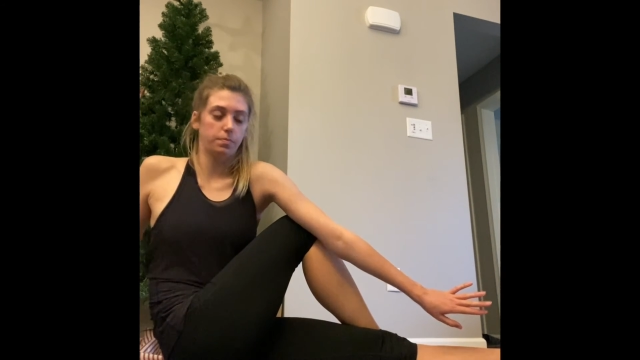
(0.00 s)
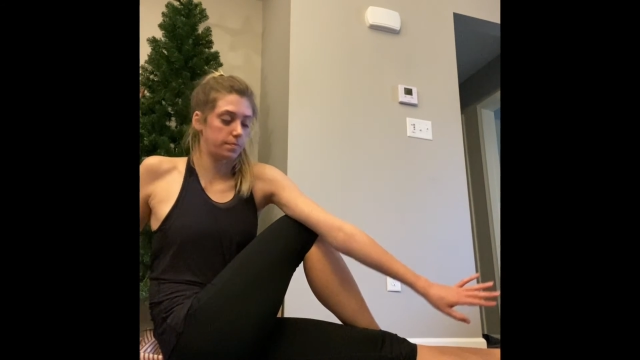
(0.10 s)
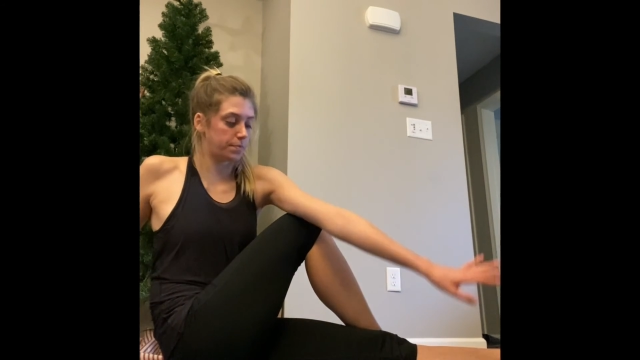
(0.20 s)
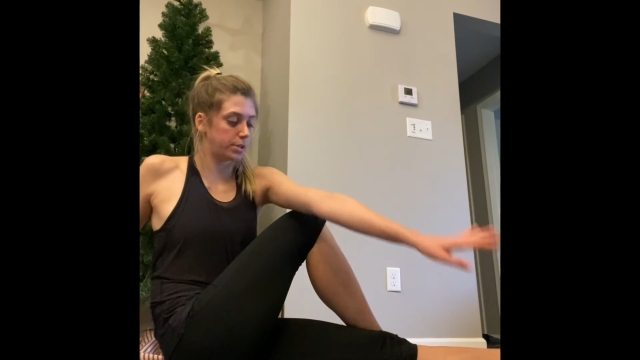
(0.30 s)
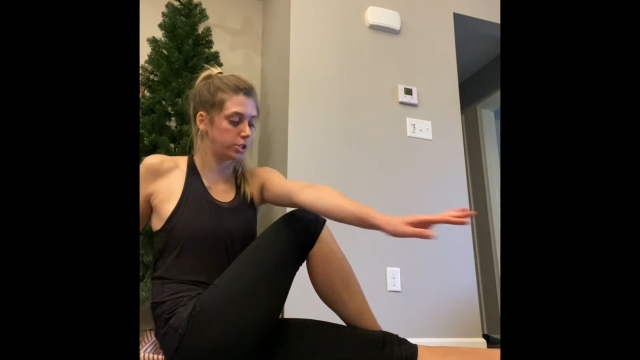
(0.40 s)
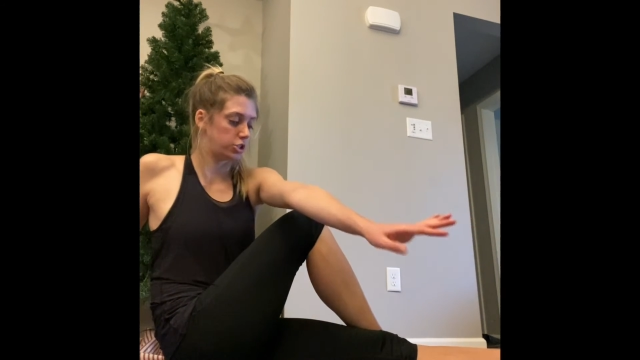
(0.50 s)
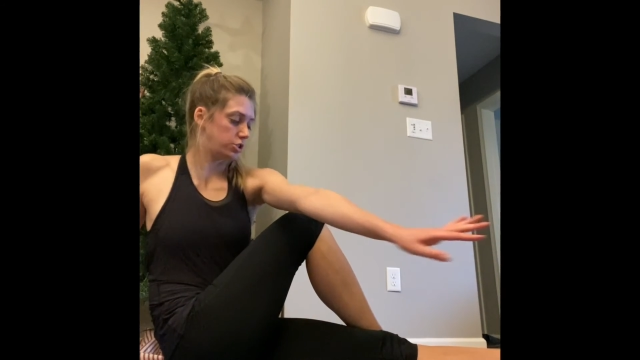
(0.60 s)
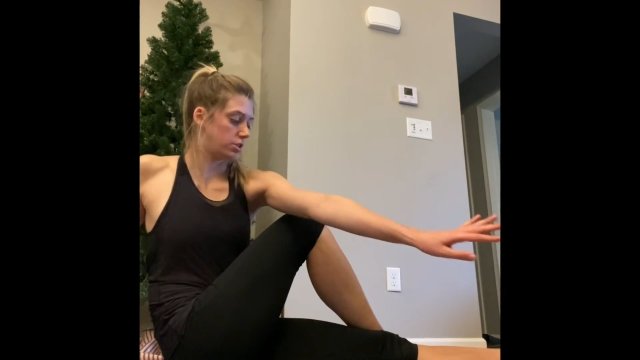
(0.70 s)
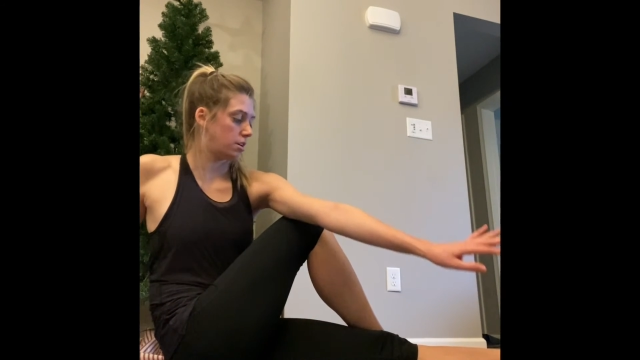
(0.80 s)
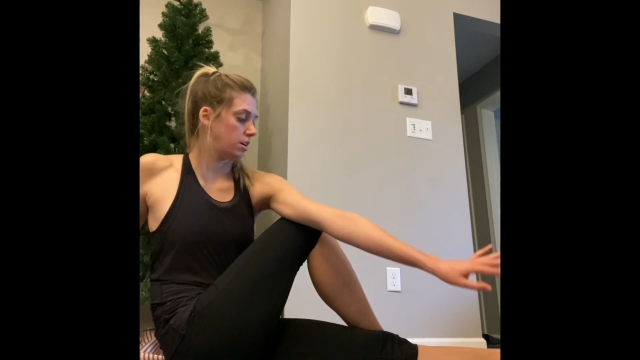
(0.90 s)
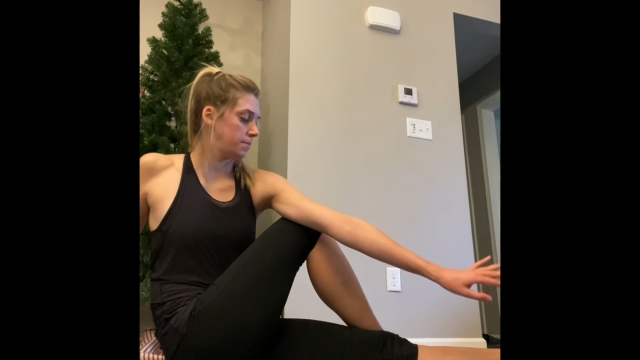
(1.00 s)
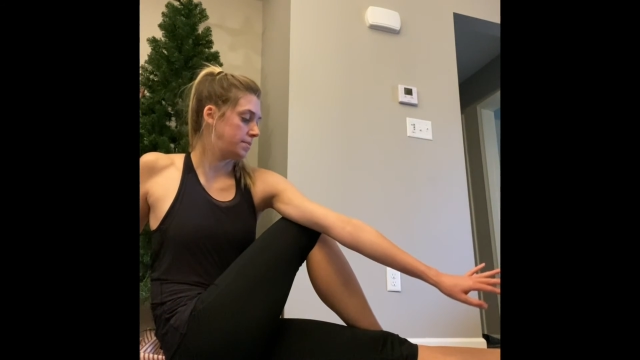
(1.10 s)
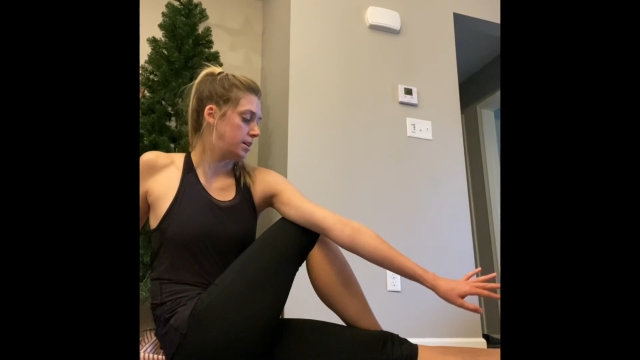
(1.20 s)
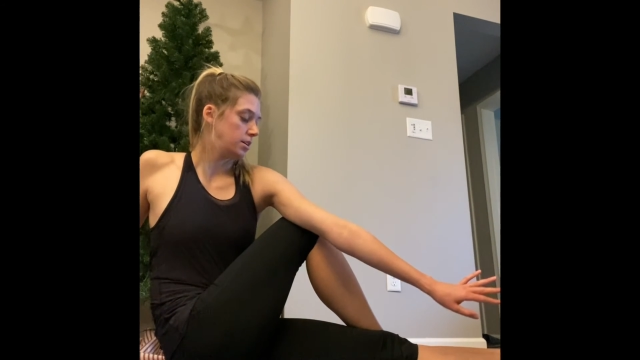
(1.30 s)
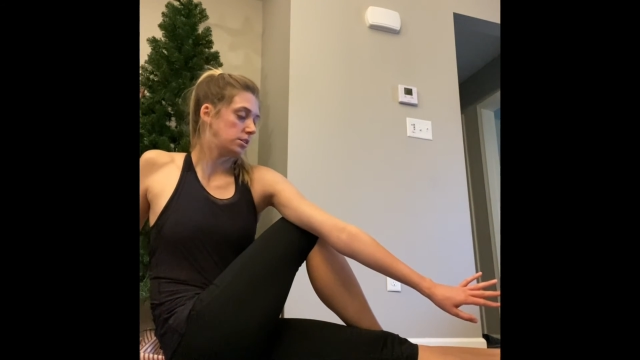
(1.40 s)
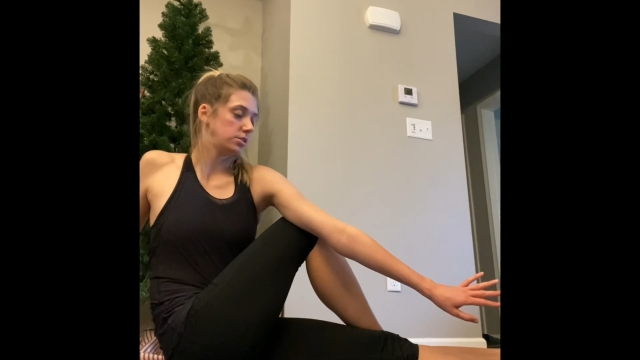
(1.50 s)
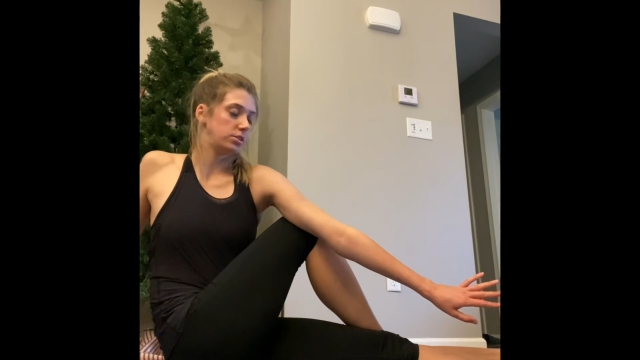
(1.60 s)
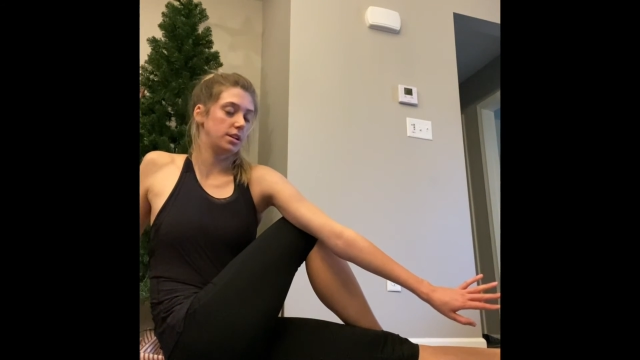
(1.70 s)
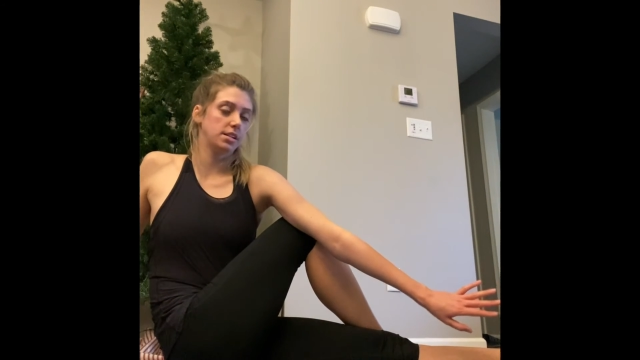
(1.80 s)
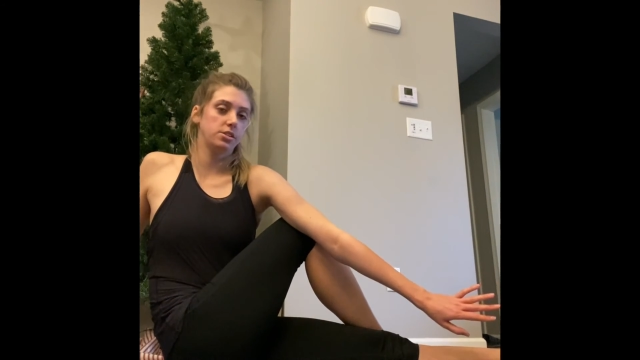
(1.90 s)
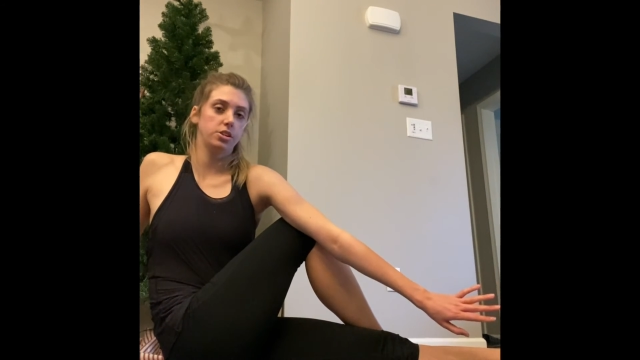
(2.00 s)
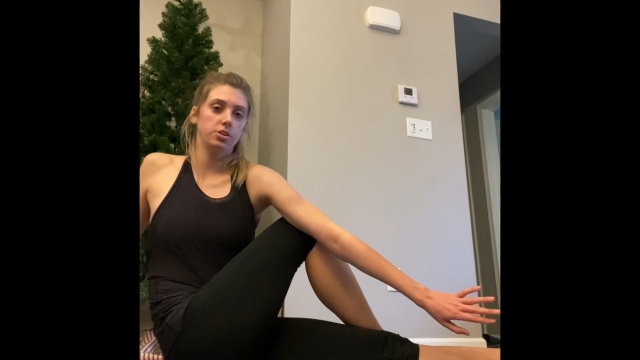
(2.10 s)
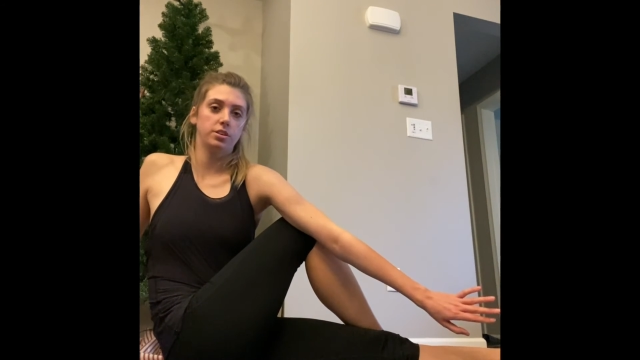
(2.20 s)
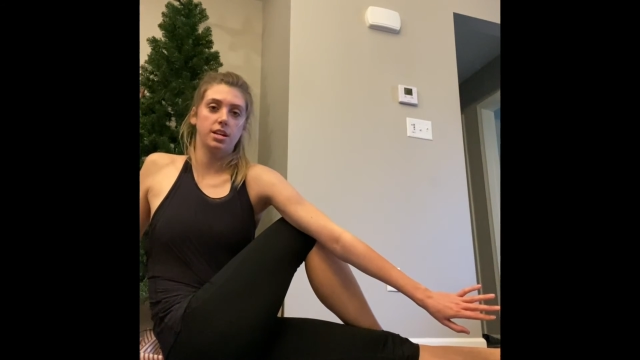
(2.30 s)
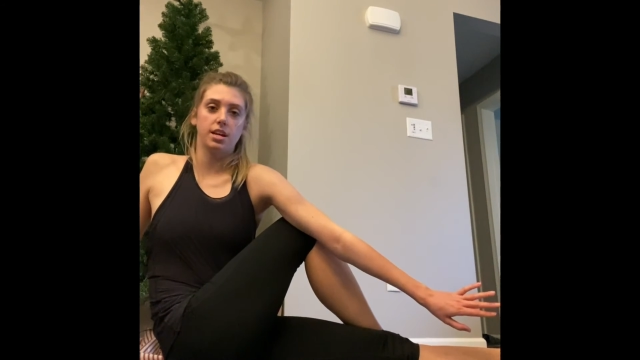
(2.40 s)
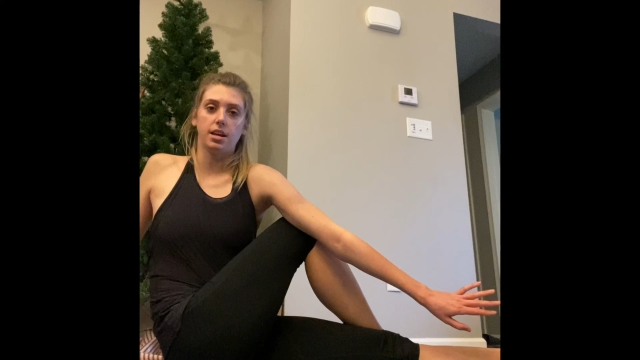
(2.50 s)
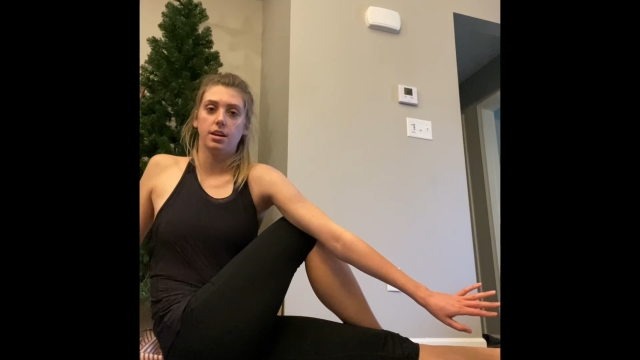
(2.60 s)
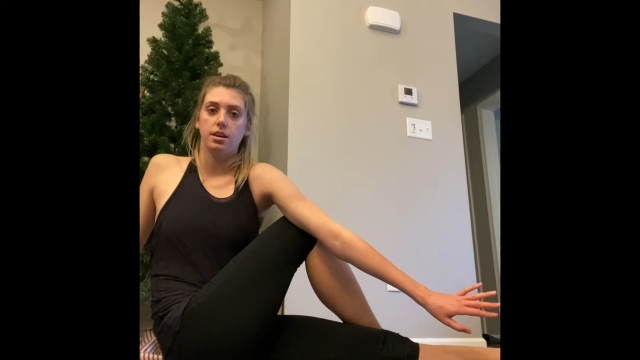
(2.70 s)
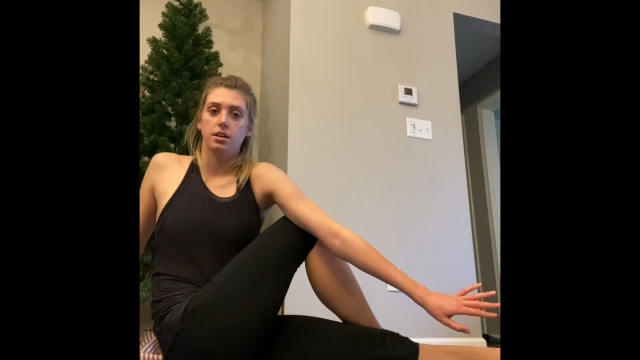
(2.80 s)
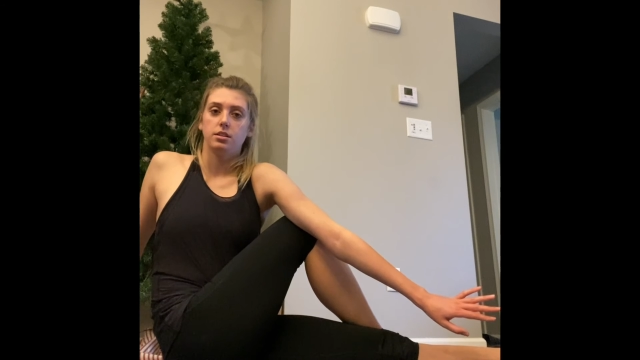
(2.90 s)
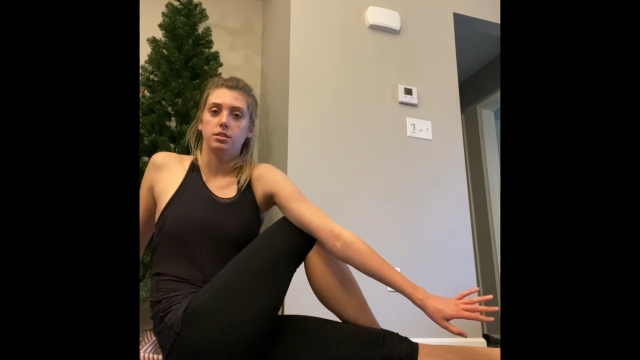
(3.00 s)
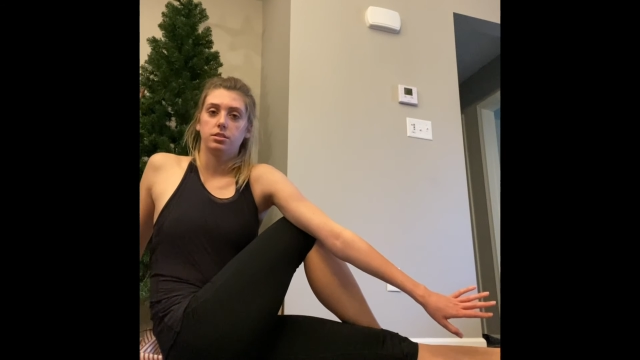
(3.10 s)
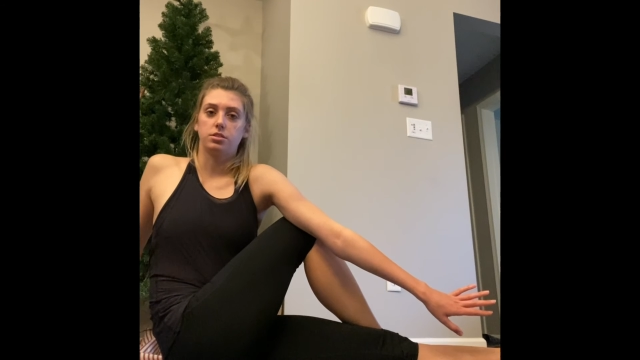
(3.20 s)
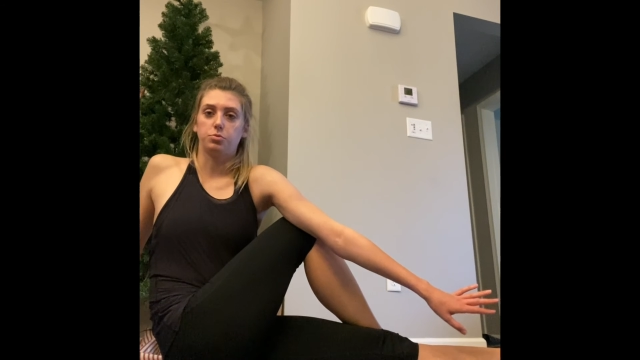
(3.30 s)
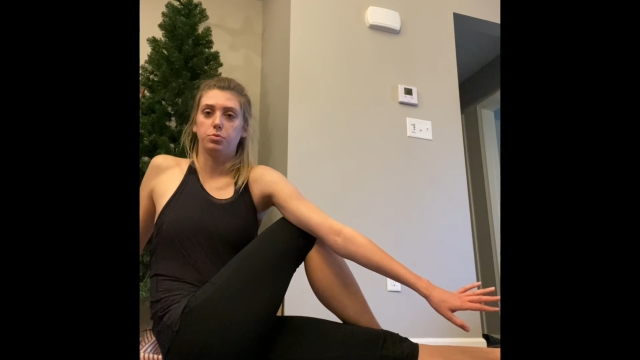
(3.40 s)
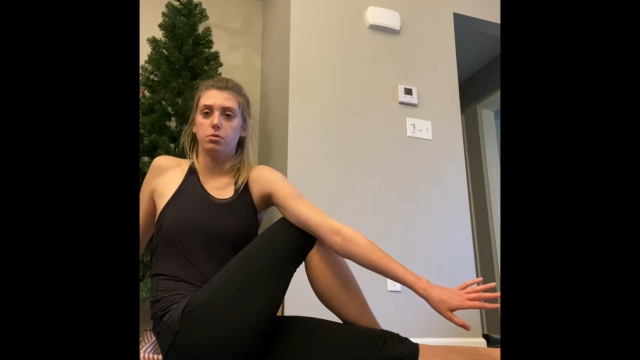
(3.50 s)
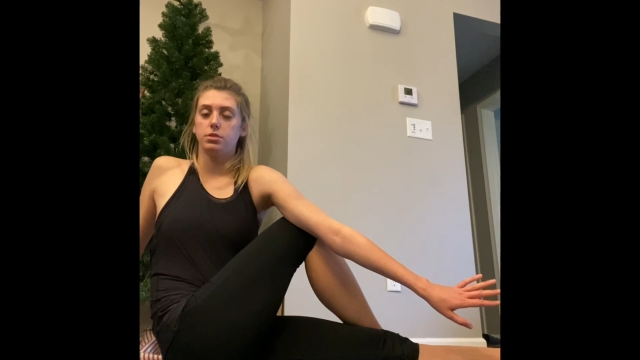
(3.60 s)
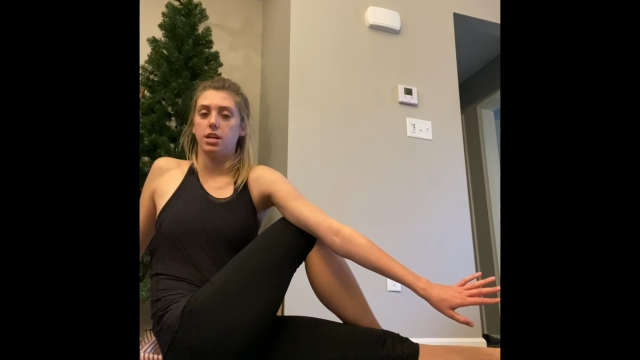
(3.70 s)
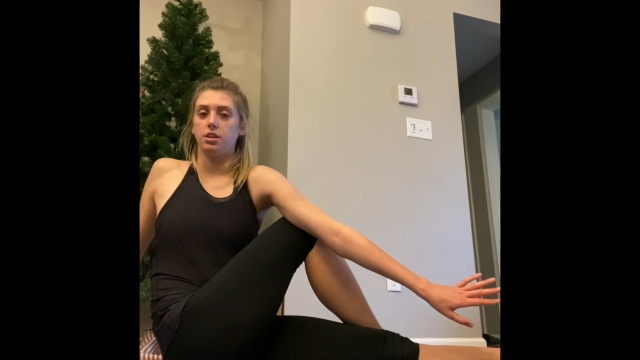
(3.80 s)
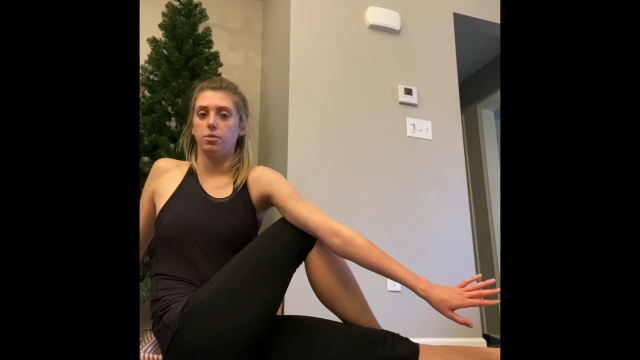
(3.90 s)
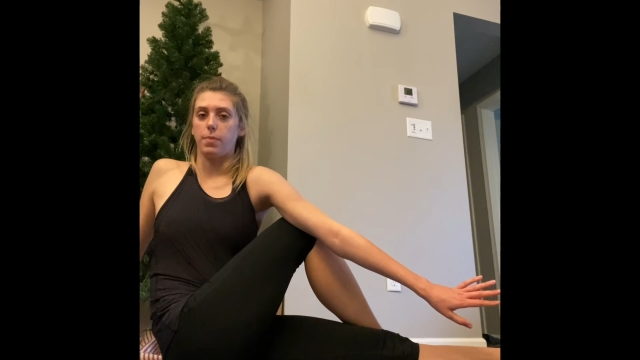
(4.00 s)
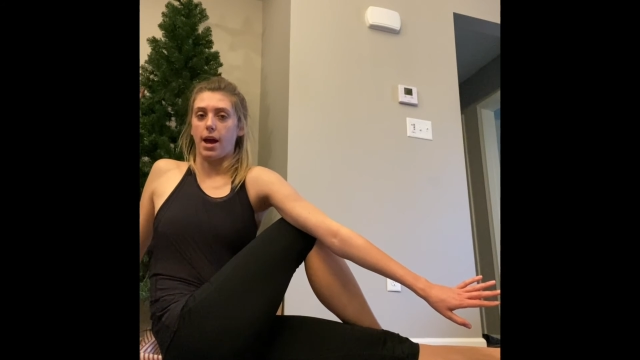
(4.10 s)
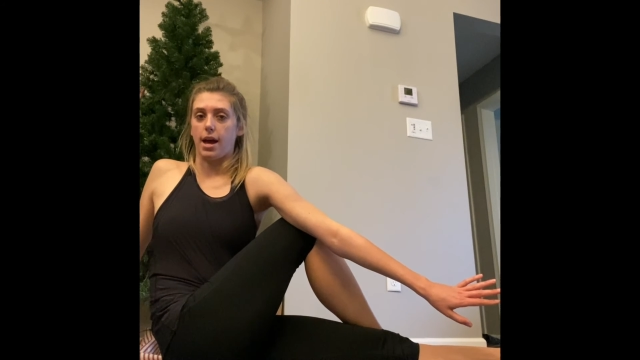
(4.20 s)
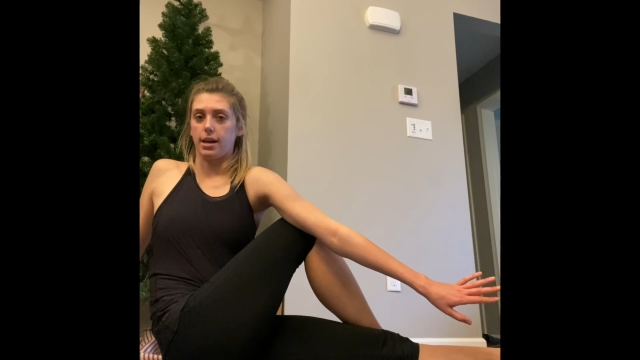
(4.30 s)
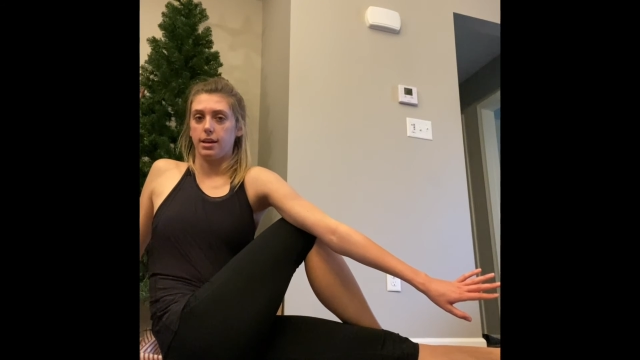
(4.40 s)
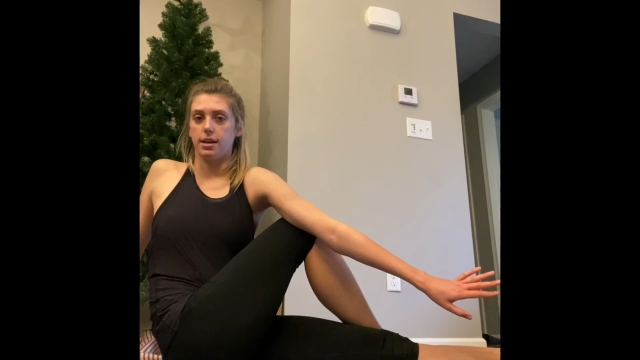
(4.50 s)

push your arm into your knee to rotate your back.